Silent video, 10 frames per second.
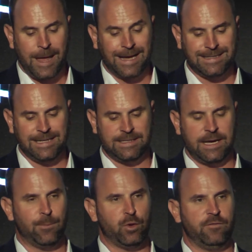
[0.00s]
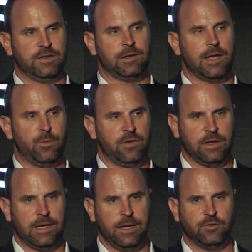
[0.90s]
As an example of this collaborative
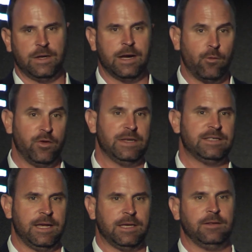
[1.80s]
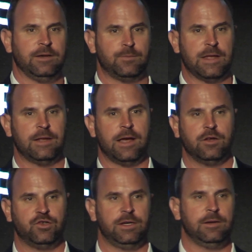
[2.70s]
engagement and how we've been taking this
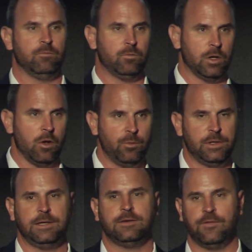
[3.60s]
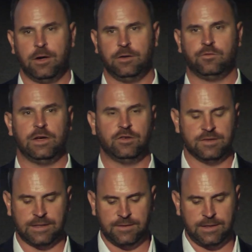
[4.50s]
methodology globally to various
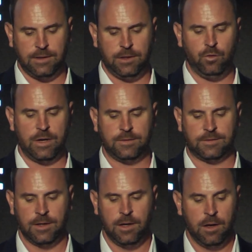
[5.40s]
regions outside the US,